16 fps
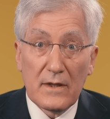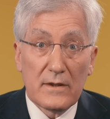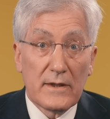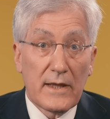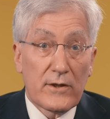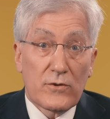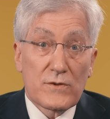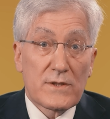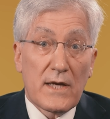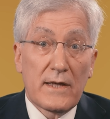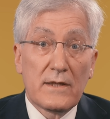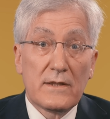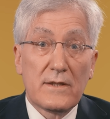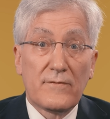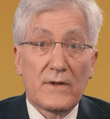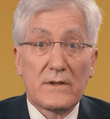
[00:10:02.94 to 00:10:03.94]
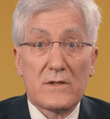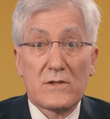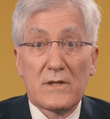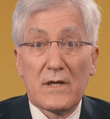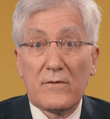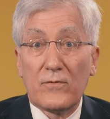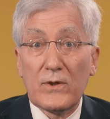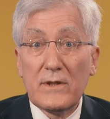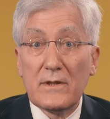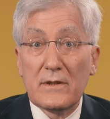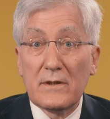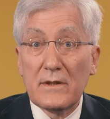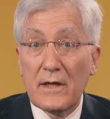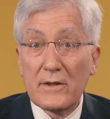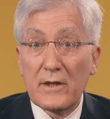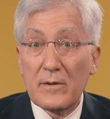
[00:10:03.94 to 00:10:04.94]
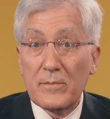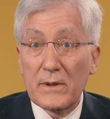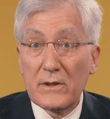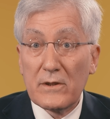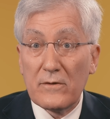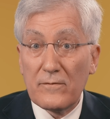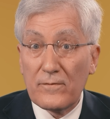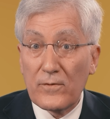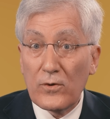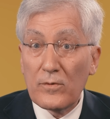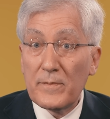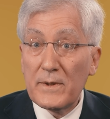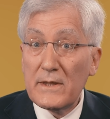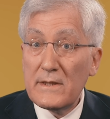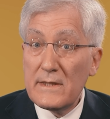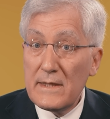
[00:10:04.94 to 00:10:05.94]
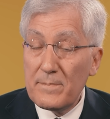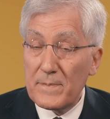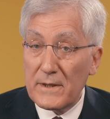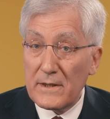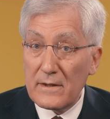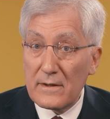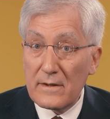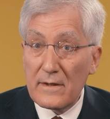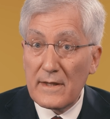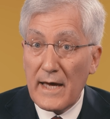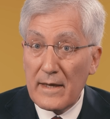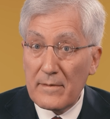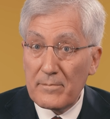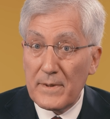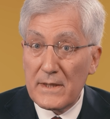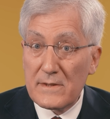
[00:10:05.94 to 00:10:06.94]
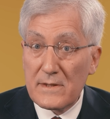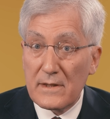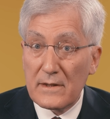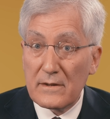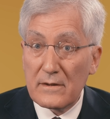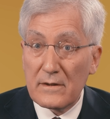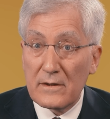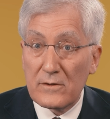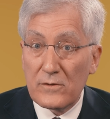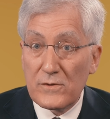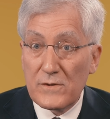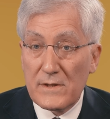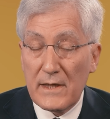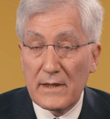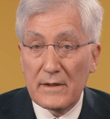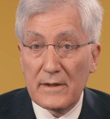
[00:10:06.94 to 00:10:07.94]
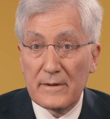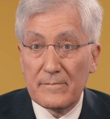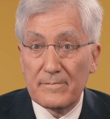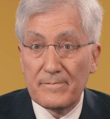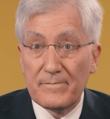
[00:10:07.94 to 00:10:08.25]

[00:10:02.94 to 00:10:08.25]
Later scientific discovery did nothing but confirm and deepen that basic understanding.